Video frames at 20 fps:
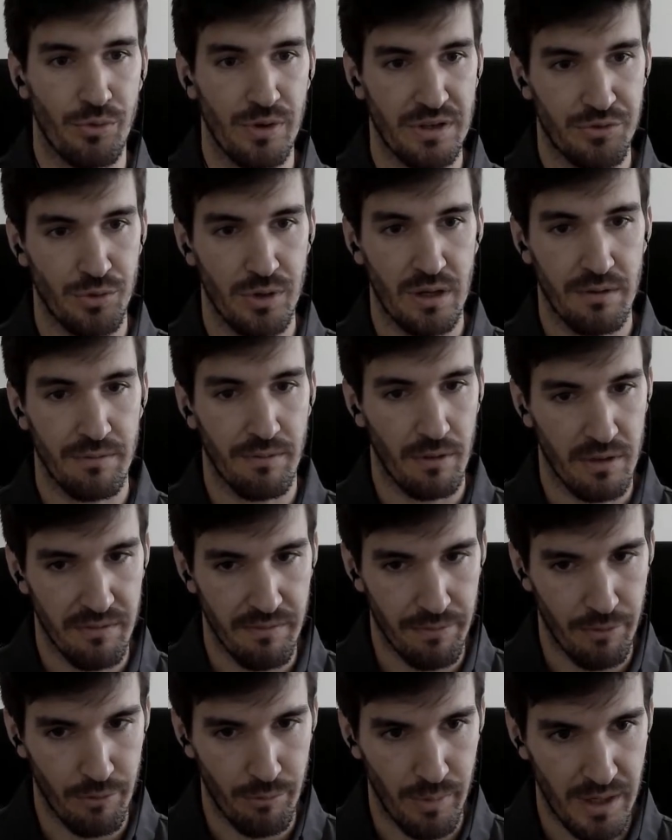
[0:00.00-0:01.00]
retrieve all the
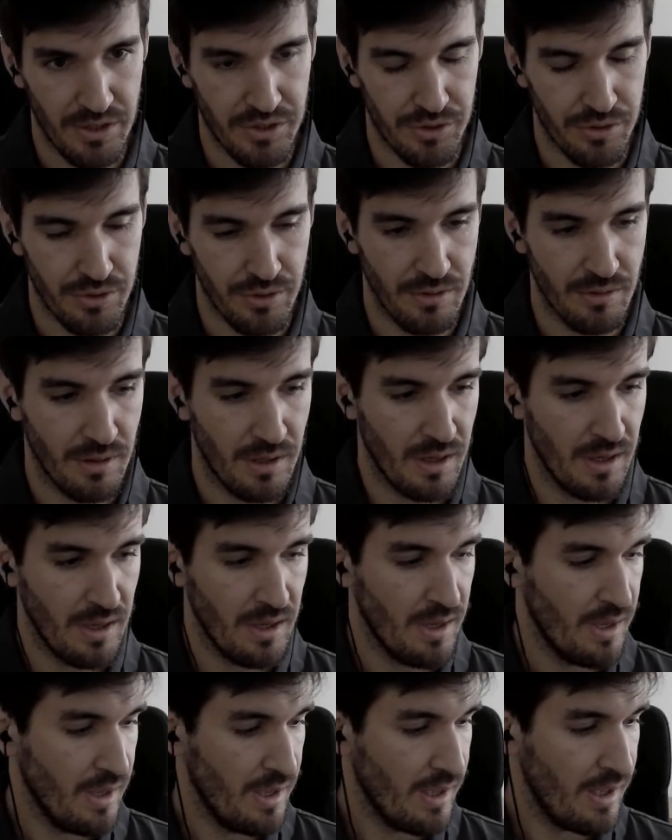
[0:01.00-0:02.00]
information,
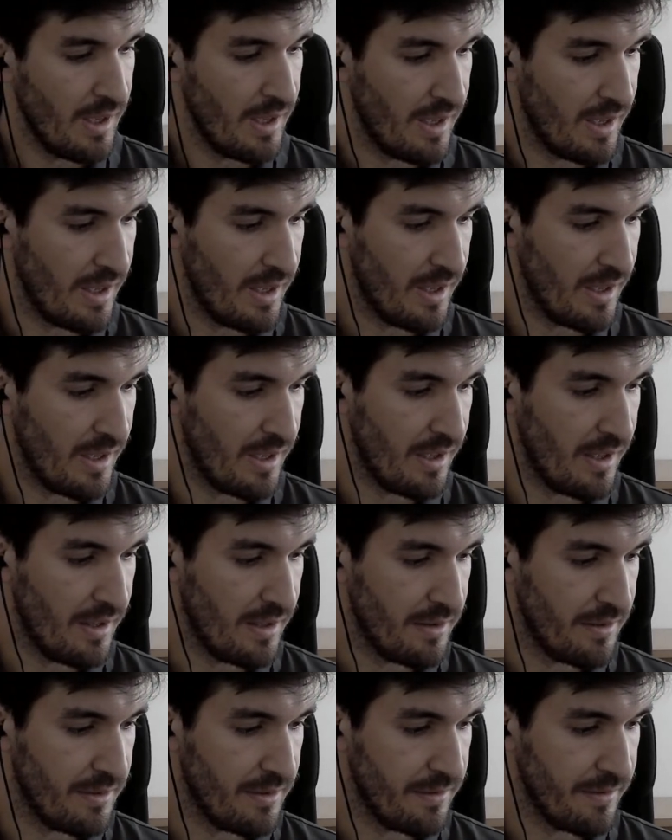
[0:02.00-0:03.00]

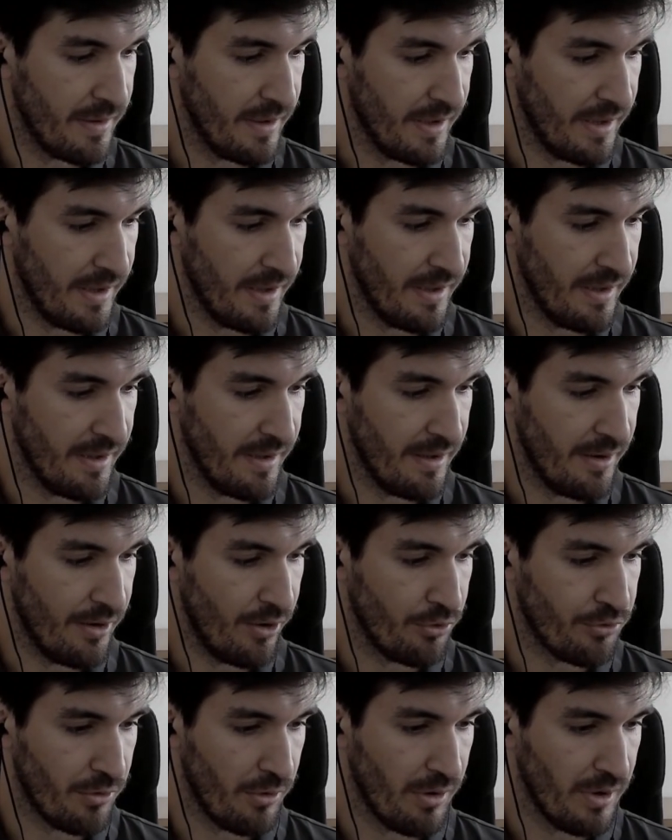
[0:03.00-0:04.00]
and
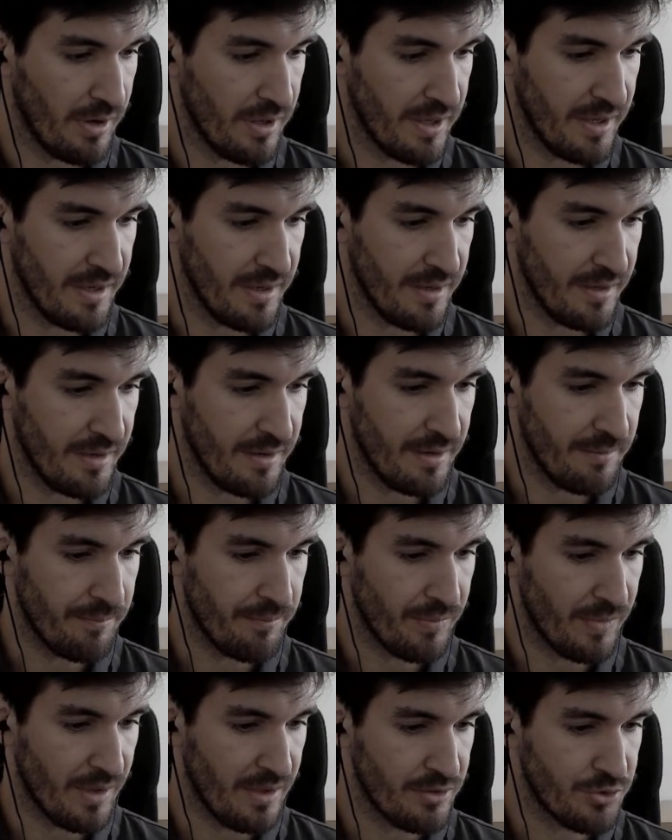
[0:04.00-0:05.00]
not only
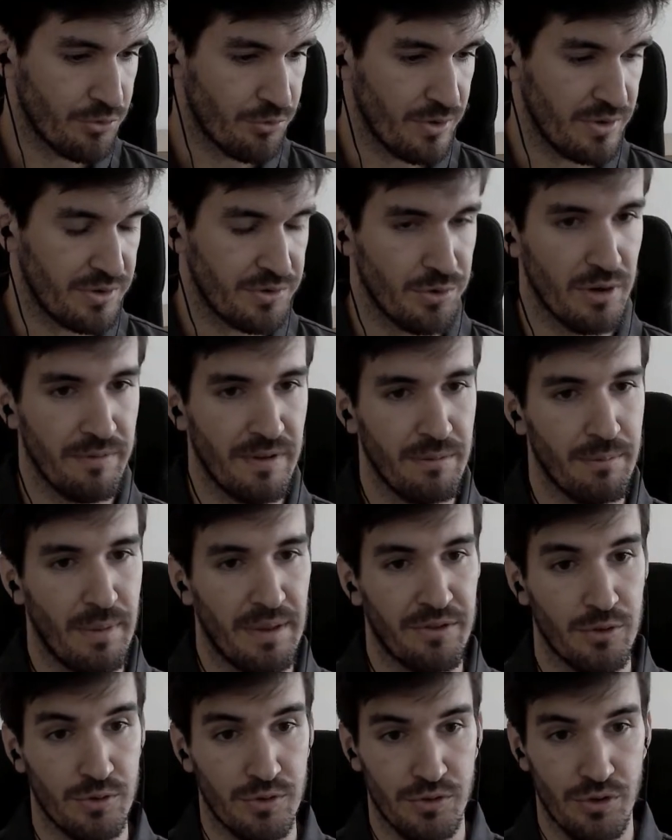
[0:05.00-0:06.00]
to retrieve it
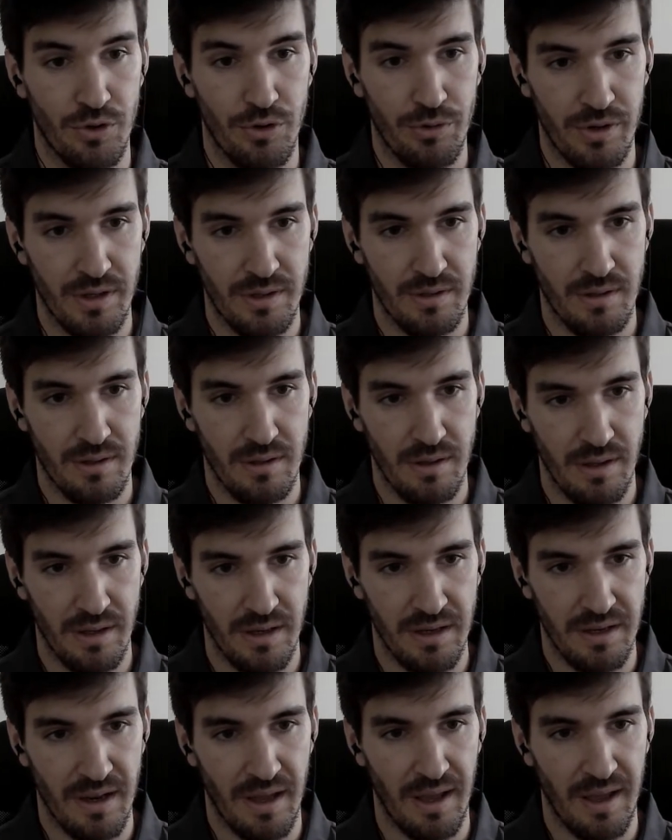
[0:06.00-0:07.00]
but to store it
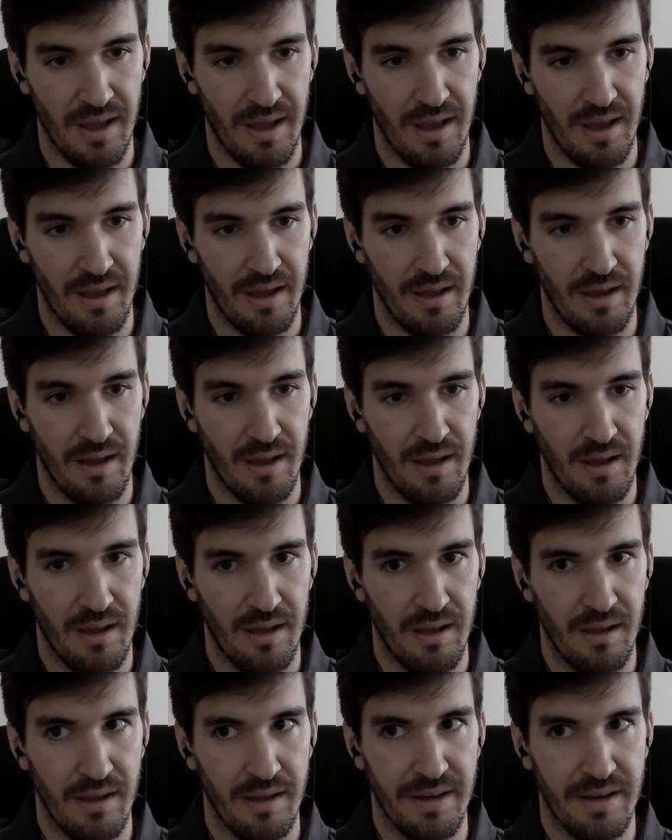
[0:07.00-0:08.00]
in
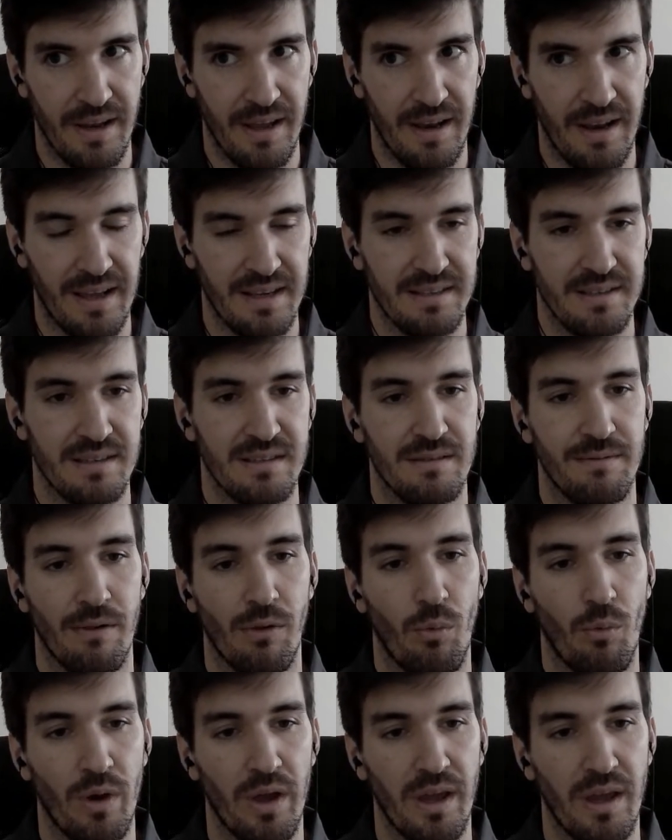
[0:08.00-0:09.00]
an
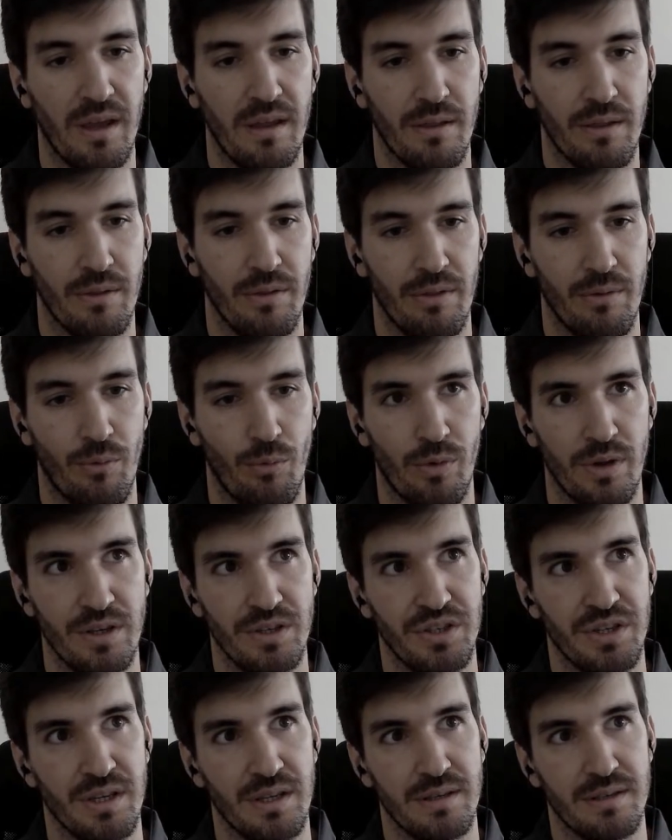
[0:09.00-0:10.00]
accessible way,
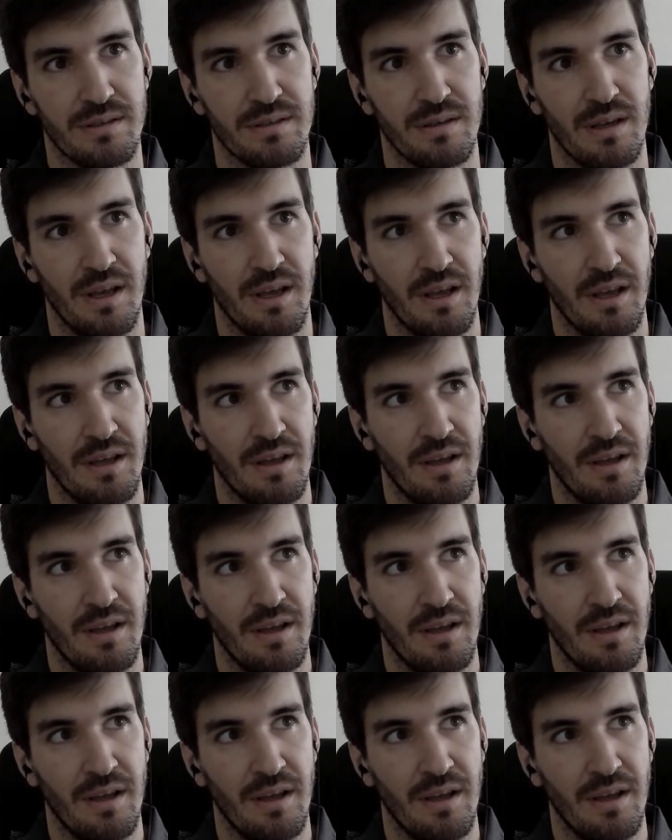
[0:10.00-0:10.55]
which is,